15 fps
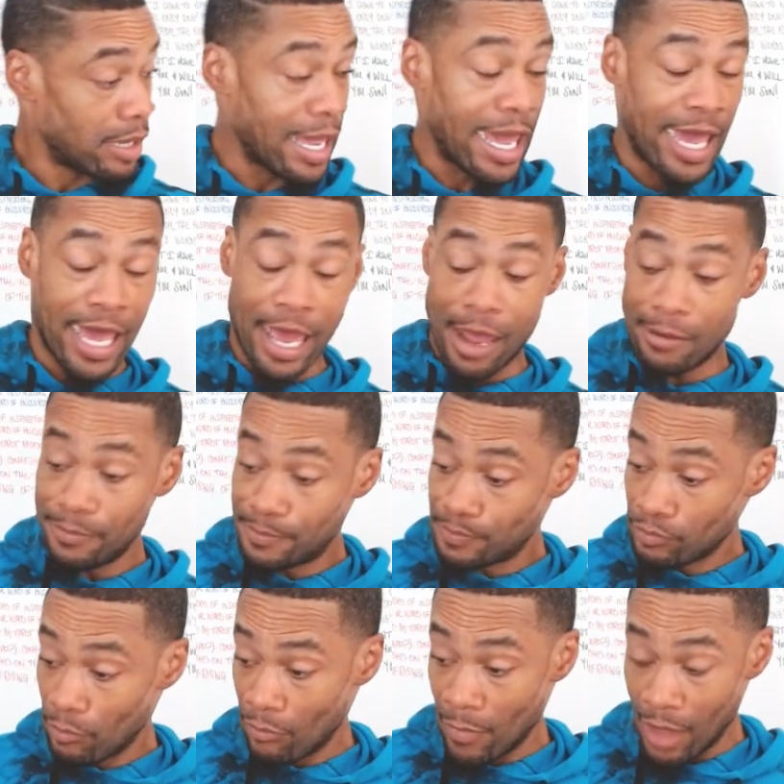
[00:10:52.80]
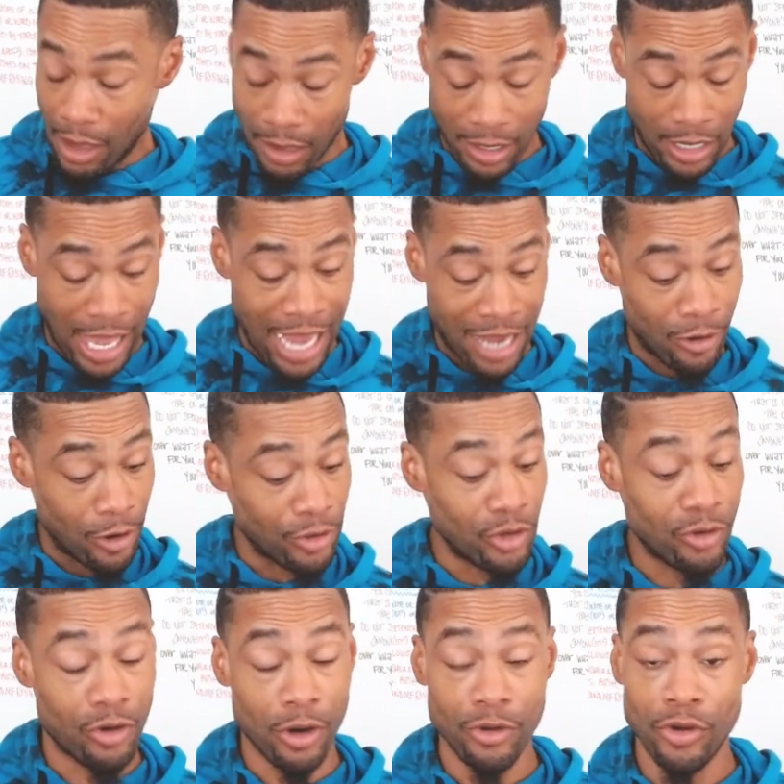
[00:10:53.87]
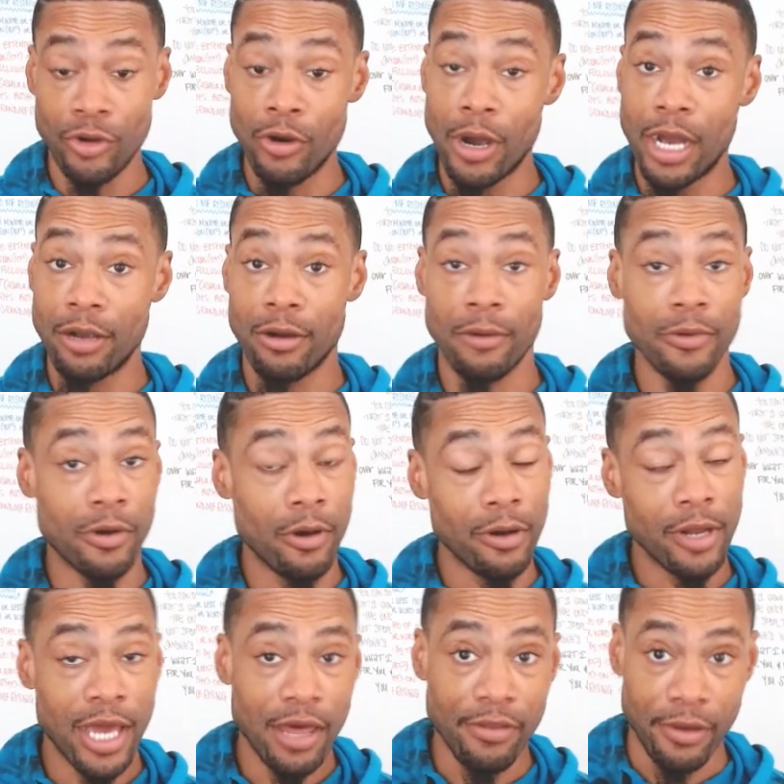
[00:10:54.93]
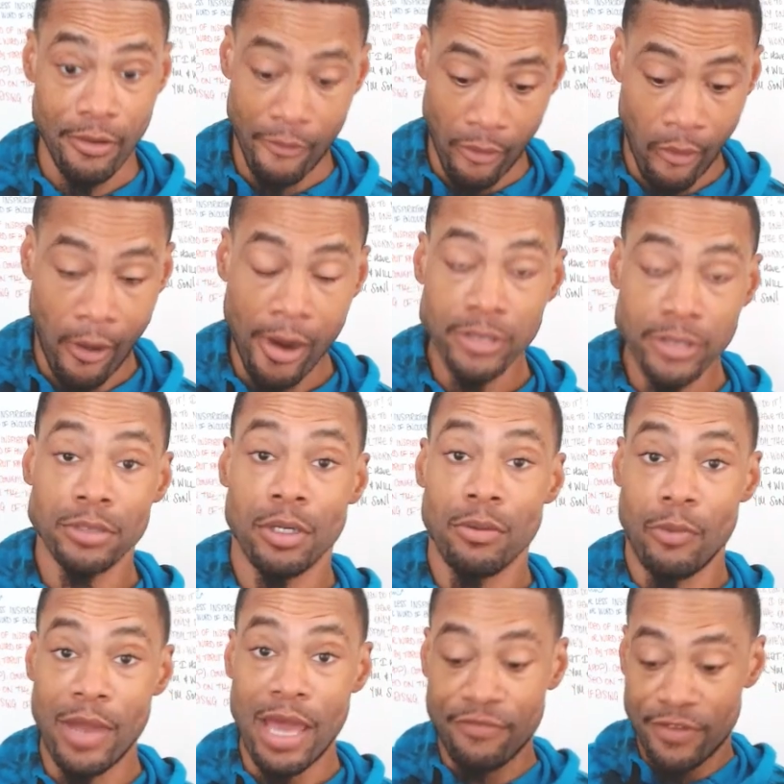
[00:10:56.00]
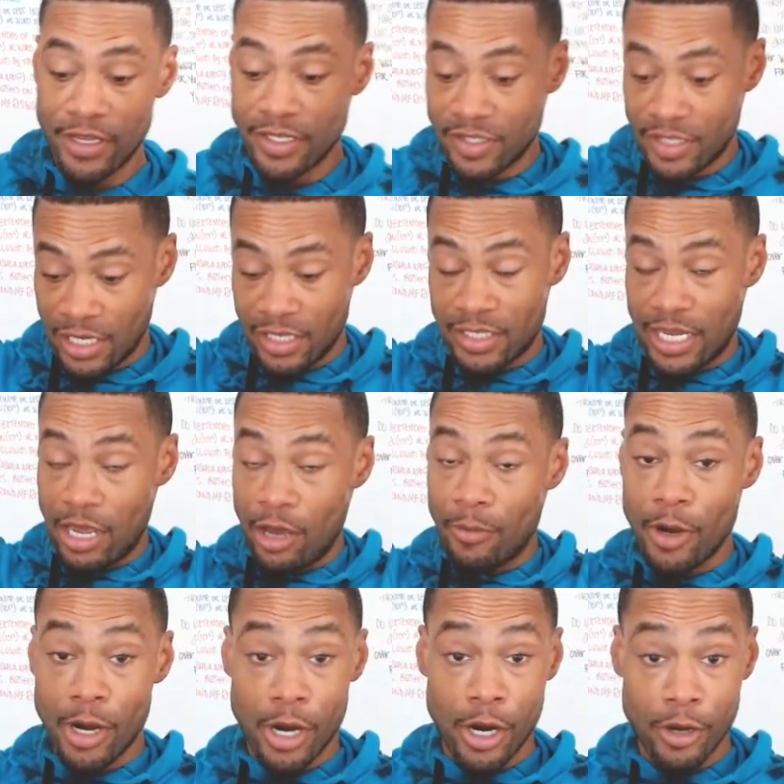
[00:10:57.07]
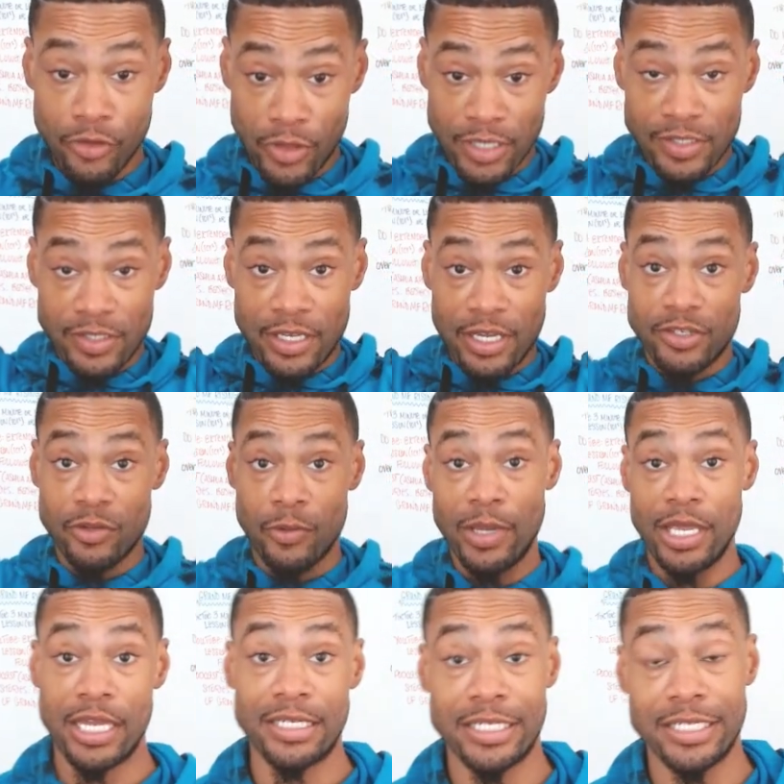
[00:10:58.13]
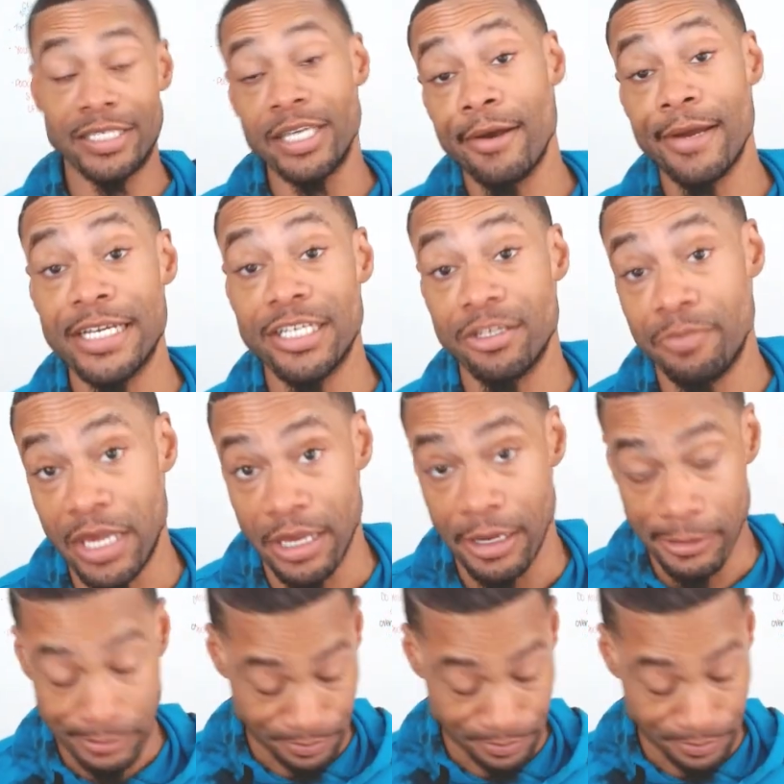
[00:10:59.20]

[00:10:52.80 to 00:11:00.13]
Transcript: And I grow, you grow, you grow, I grow, we grow together. We have to ascend to help Earth ascend so we get to Sirius B.